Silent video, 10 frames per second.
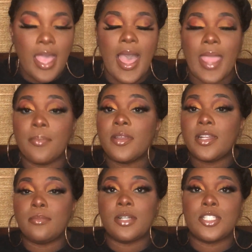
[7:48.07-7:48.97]
I
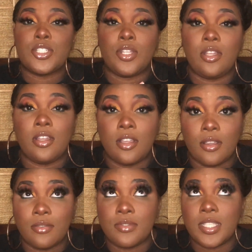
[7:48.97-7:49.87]
pretty much
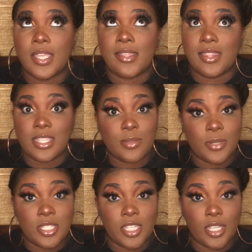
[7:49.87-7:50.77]
loved this
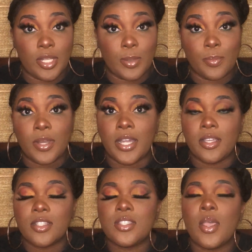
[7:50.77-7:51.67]
particular
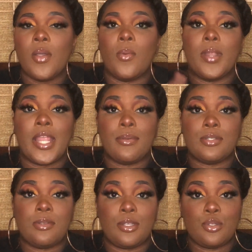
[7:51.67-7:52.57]
product when I
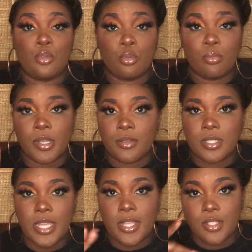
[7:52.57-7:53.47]
was doing 2 brow
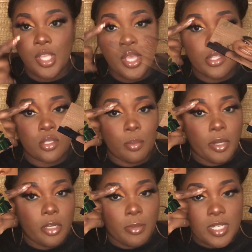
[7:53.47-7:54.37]
styles. So
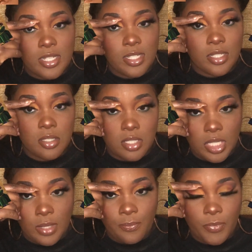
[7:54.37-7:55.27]
pretty much, as you can
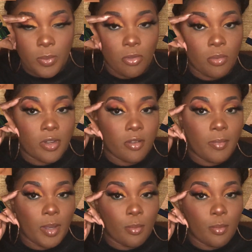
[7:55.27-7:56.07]
see, with one of my